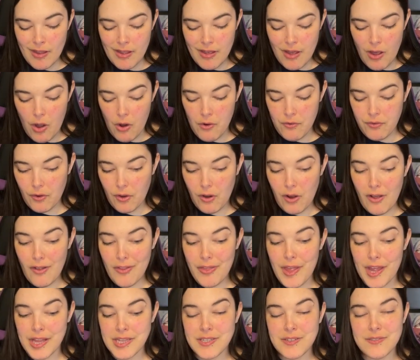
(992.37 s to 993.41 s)
Overall,
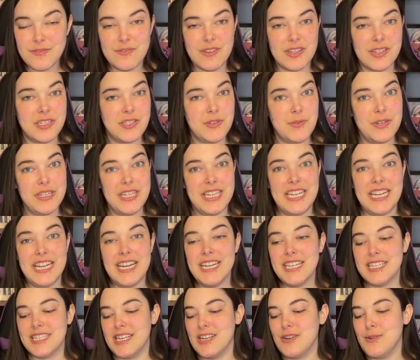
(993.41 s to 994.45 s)
that's really
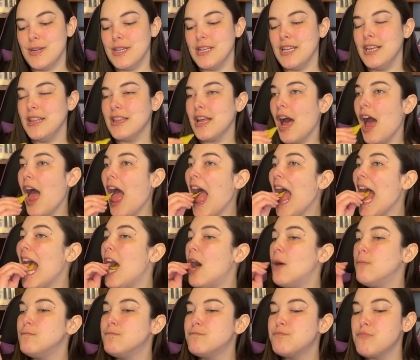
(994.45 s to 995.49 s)
nice. I quite like that.
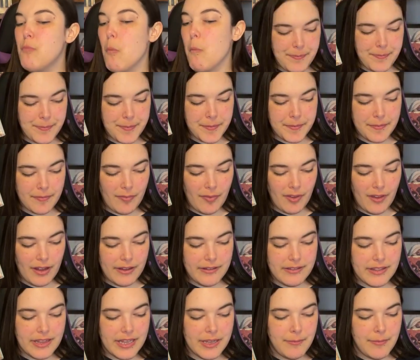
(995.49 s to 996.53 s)

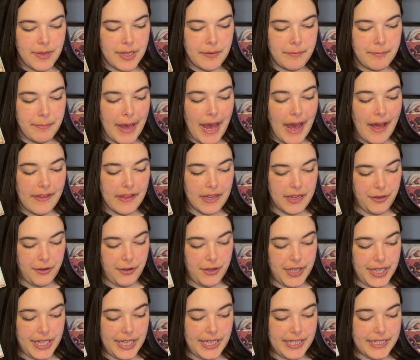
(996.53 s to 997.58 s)
Lemon palette
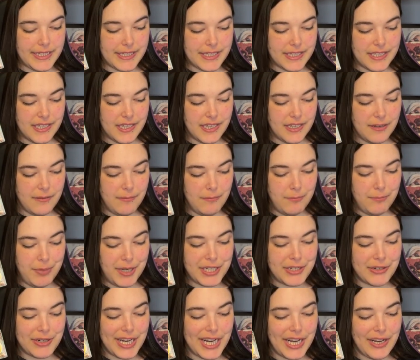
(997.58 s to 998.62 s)
cookies.
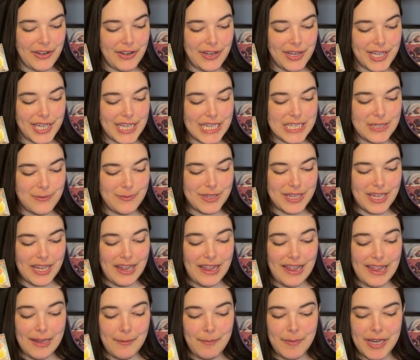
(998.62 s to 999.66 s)
Buttery cookies with a
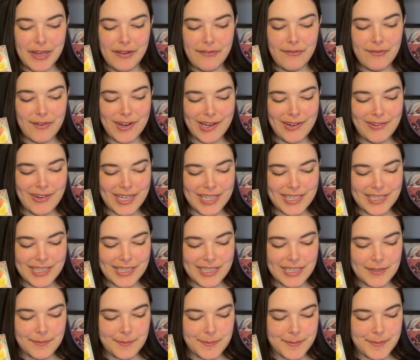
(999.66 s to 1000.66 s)
lemony fragrance.